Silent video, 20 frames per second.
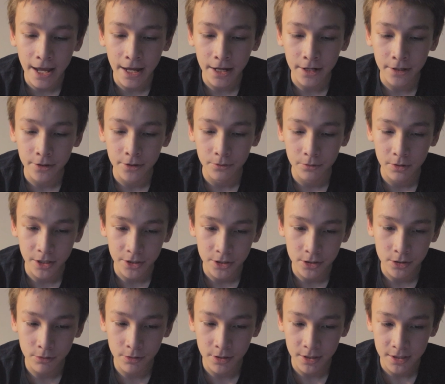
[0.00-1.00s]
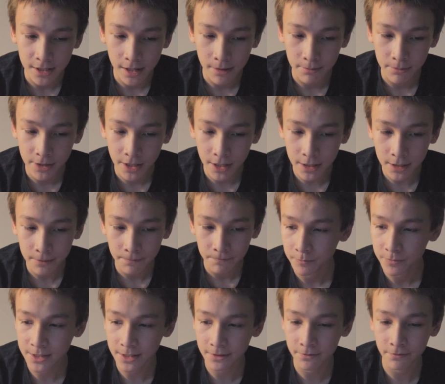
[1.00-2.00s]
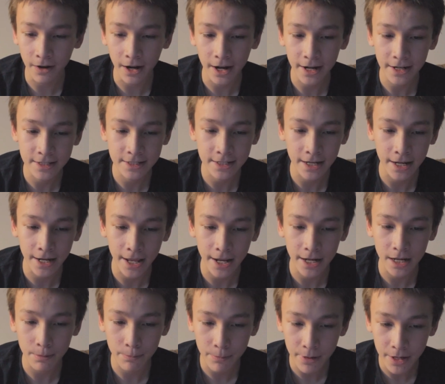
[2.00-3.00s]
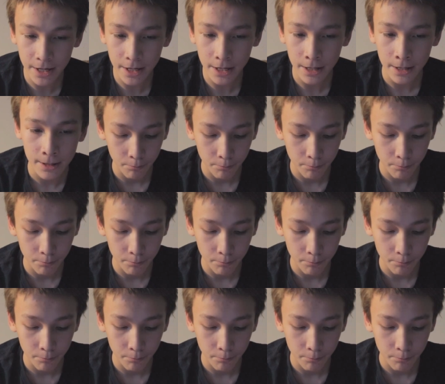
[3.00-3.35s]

and let's do the same thing. Divide 1080p